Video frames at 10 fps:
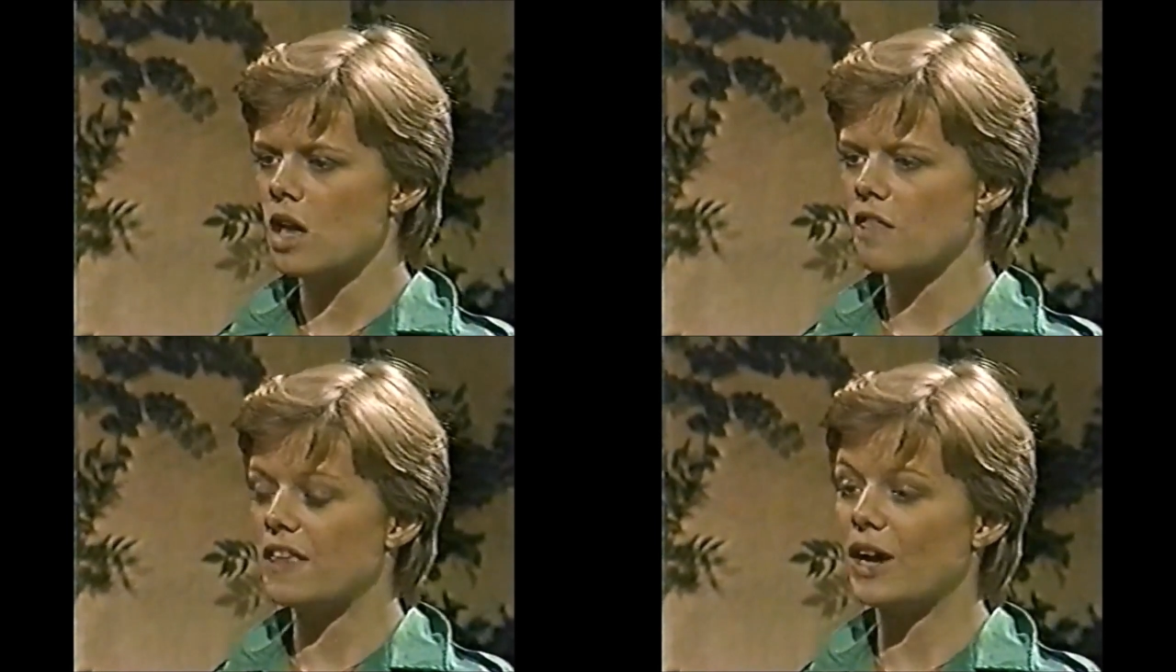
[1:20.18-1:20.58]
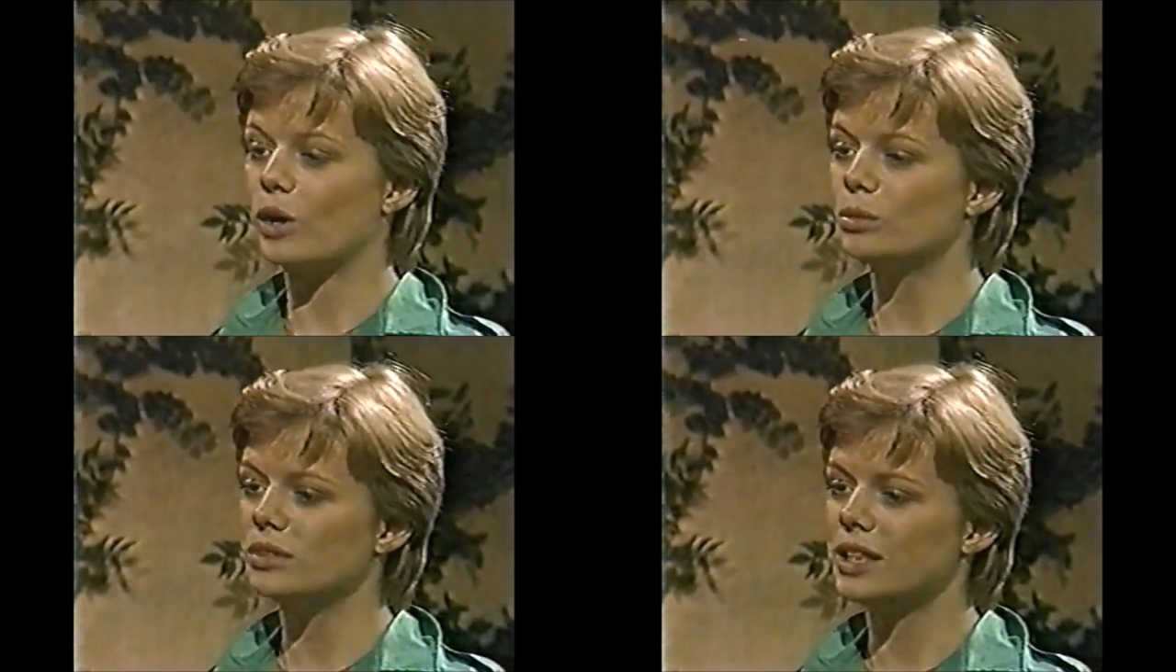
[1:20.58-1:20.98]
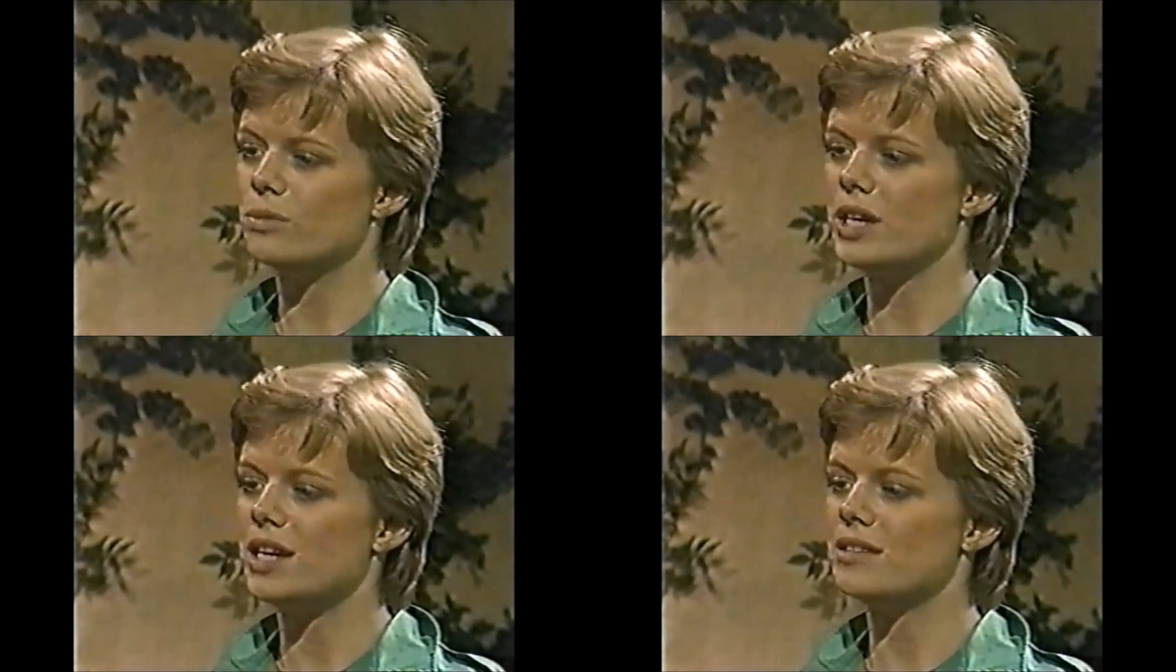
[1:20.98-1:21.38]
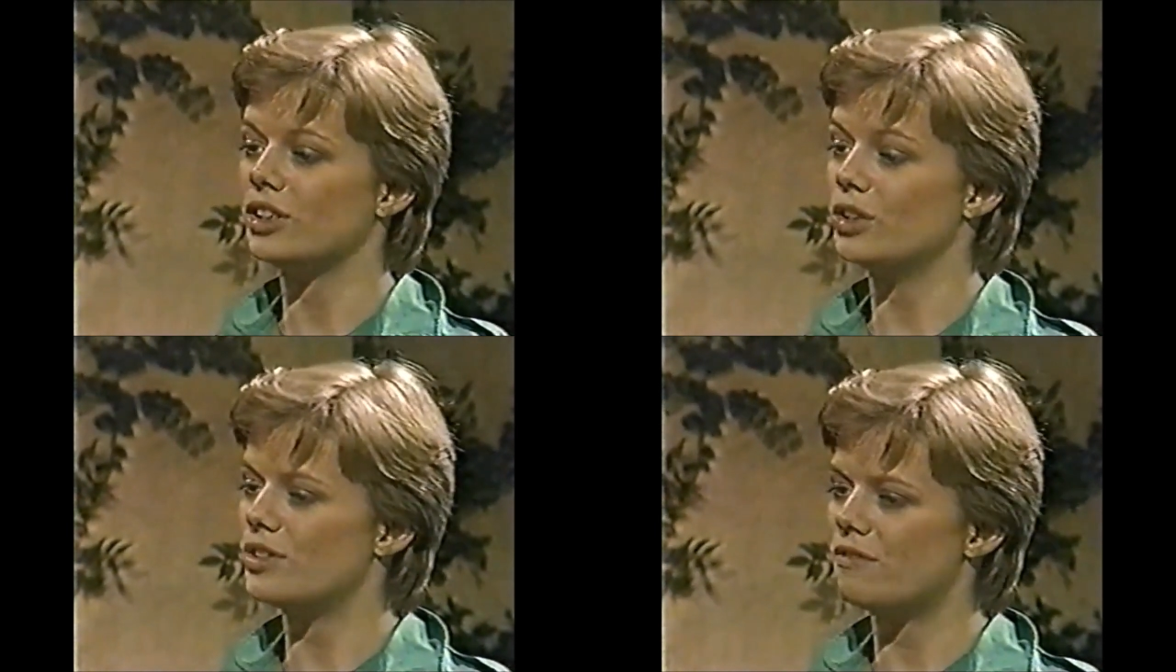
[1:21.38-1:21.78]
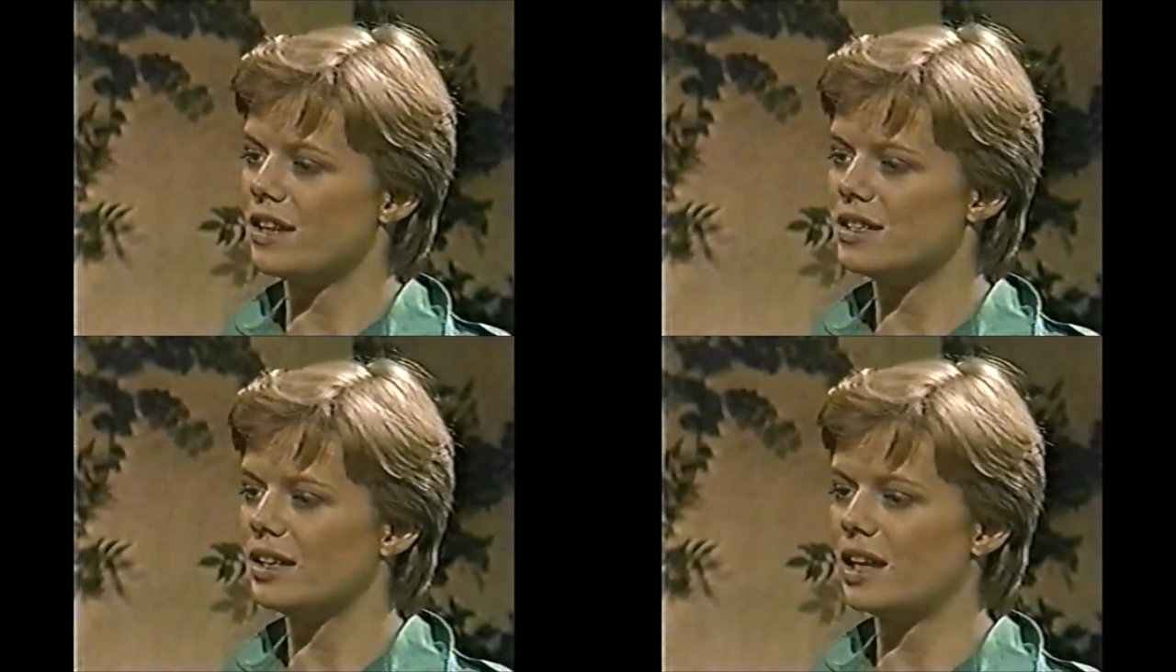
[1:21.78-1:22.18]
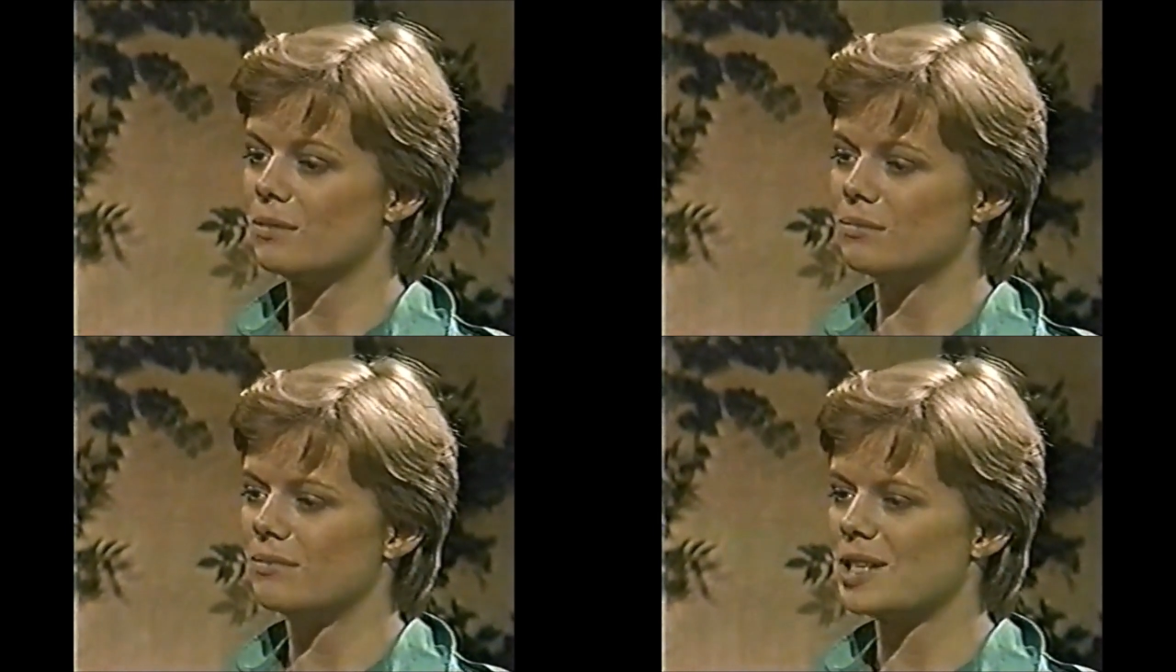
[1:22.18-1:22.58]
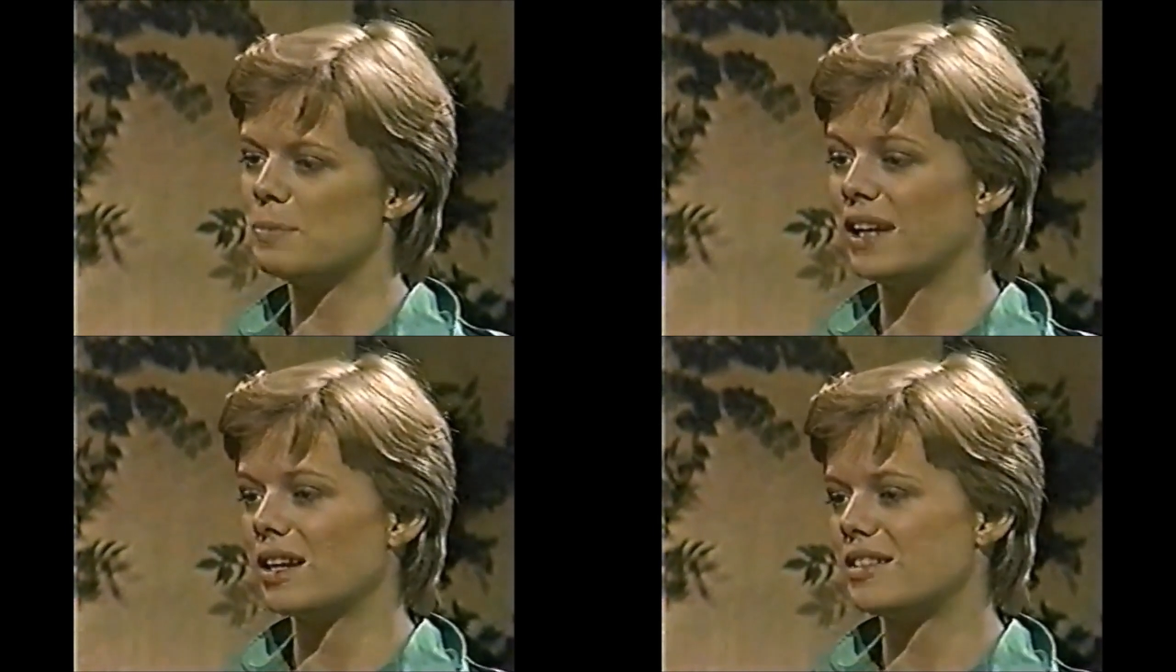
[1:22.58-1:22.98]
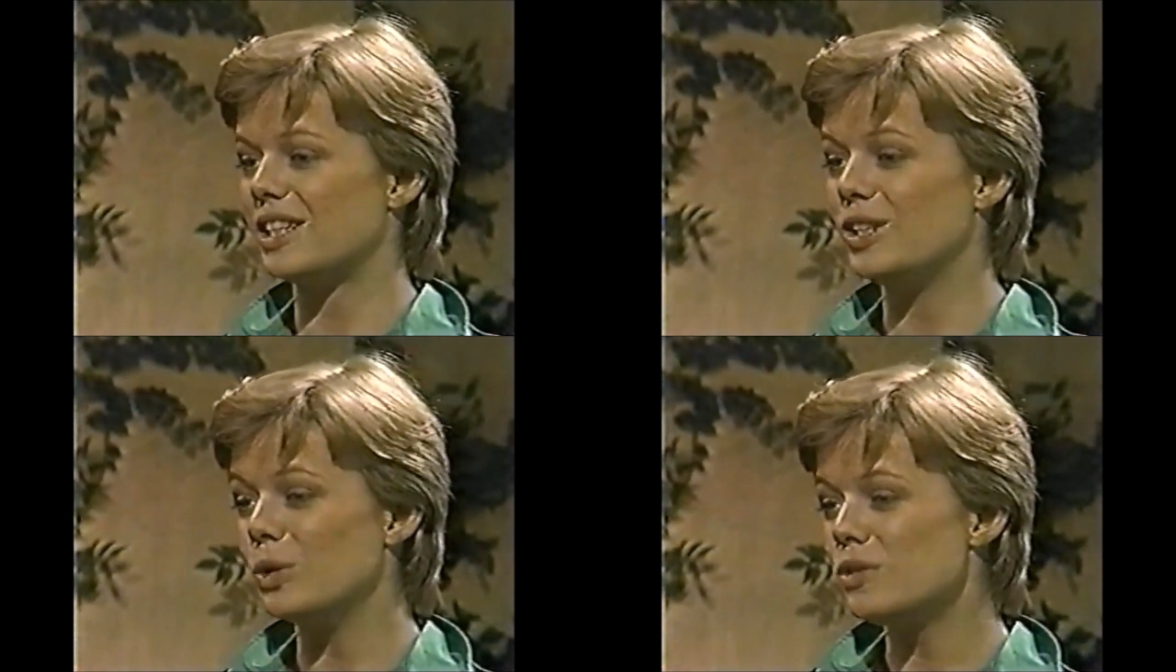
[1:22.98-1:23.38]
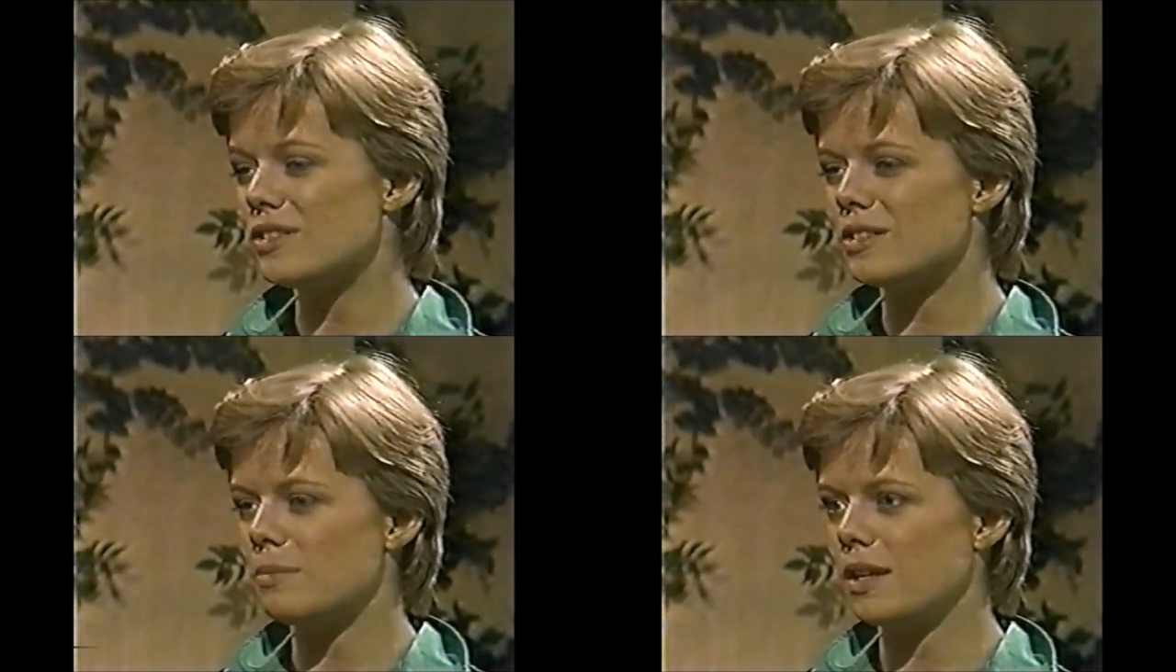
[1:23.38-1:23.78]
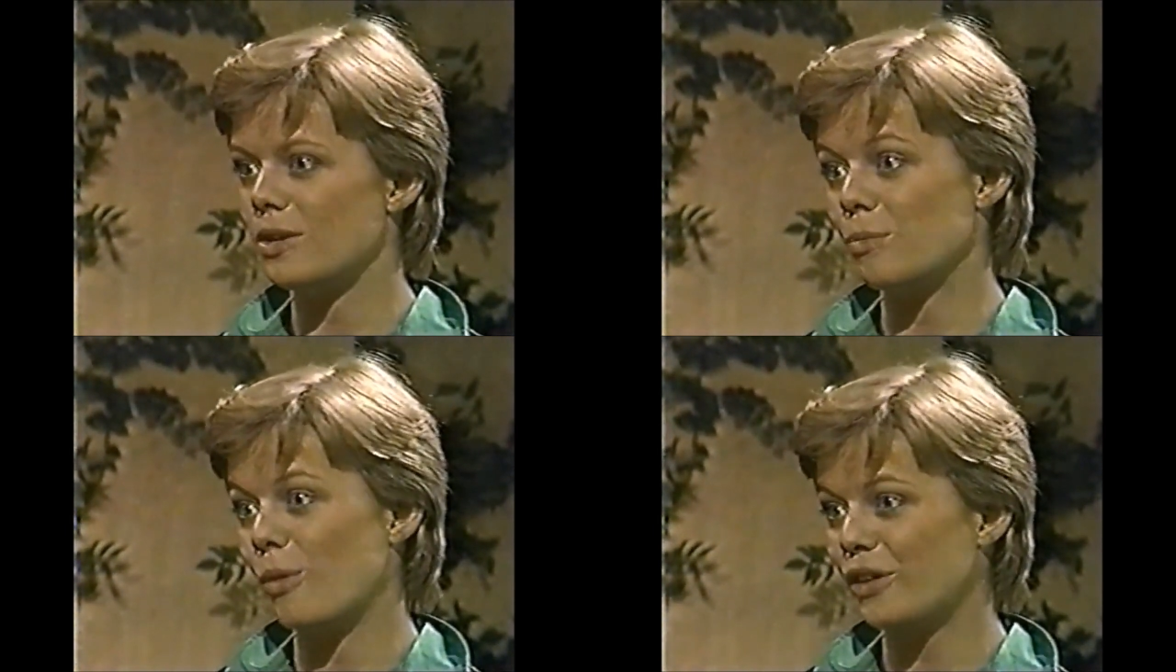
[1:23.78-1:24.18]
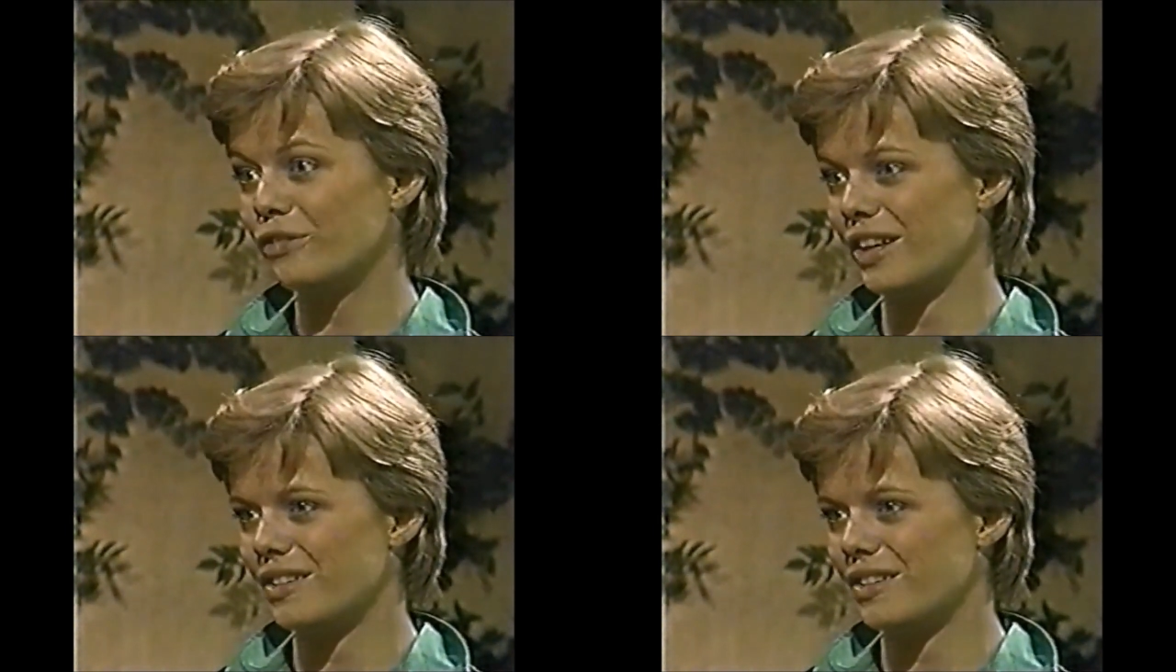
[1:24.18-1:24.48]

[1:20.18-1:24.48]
The only reason you're defending him is because he used to be your boyfriend.